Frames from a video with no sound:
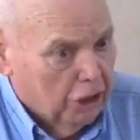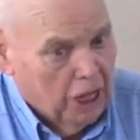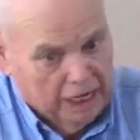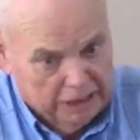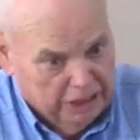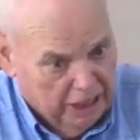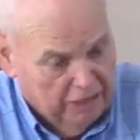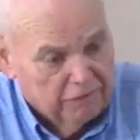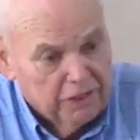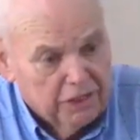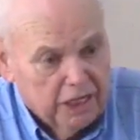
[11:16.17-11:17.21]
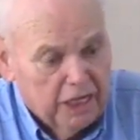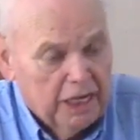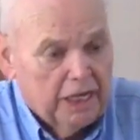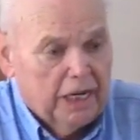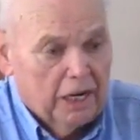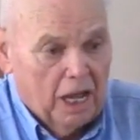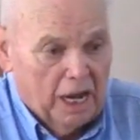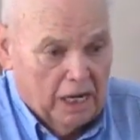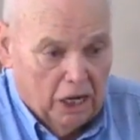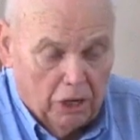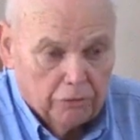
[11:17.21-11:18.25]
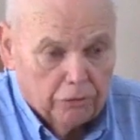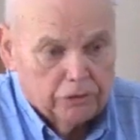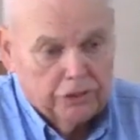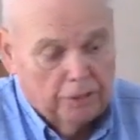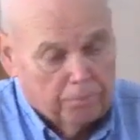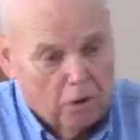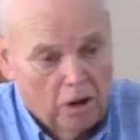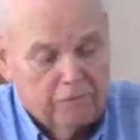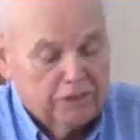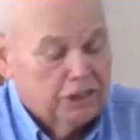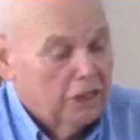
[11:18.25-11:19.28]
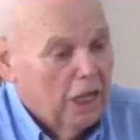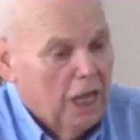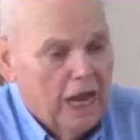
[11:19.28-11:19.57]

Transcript: like David did and like others, the prophets and,